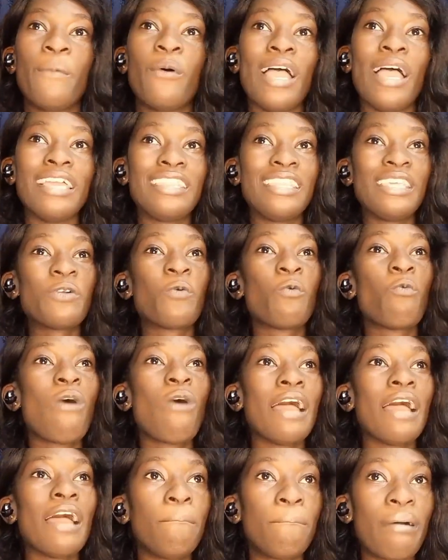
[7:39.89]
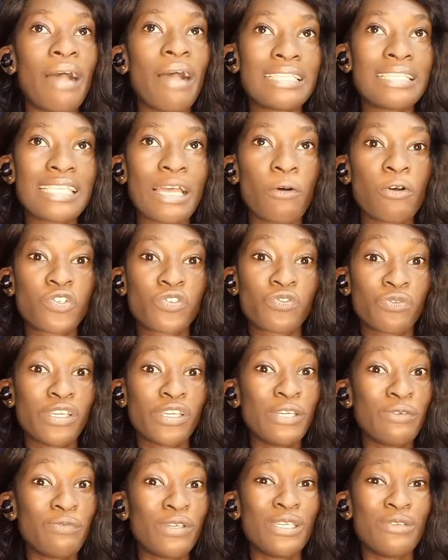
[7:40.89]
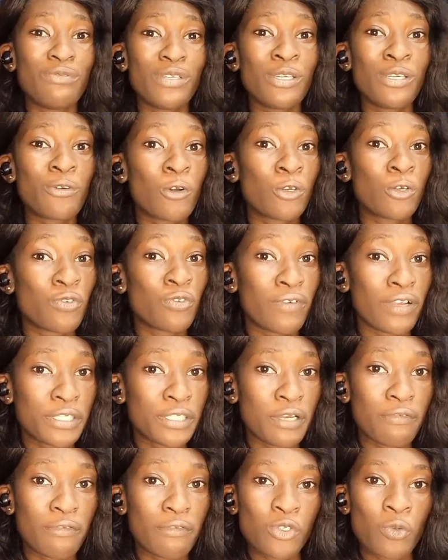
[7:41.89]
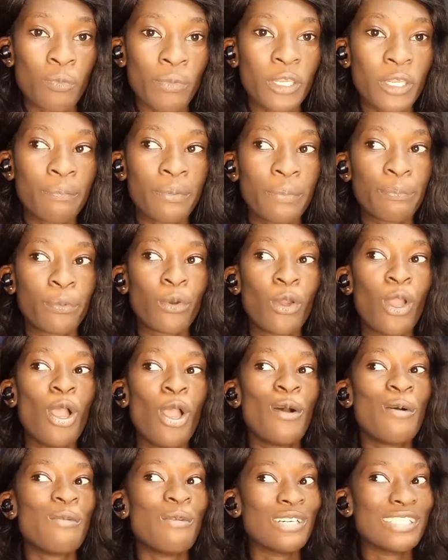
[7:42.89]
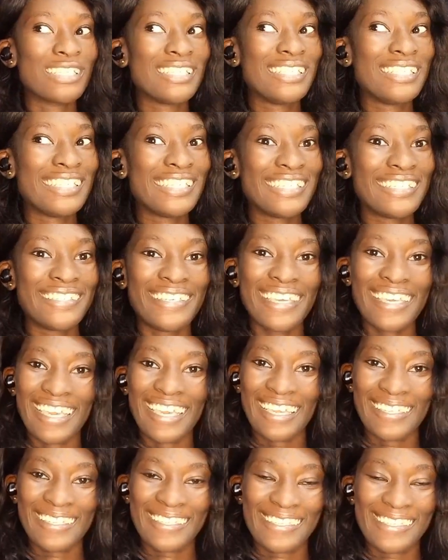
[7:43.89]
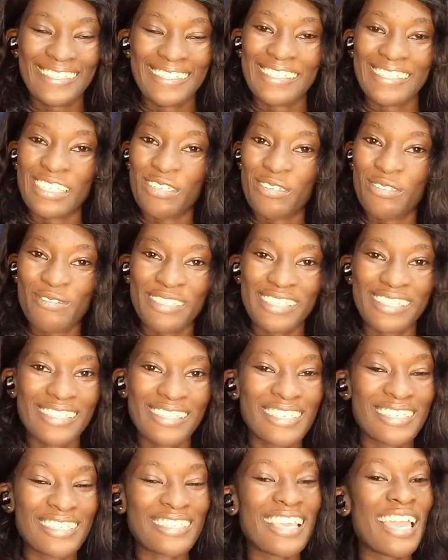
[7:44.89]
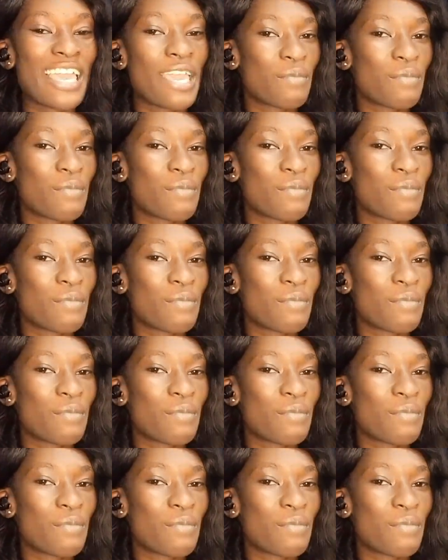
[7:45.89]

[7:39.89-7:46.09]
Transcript: But I think one part that was really, really, really controversial for so many people was the naked scenes, the nude scenes.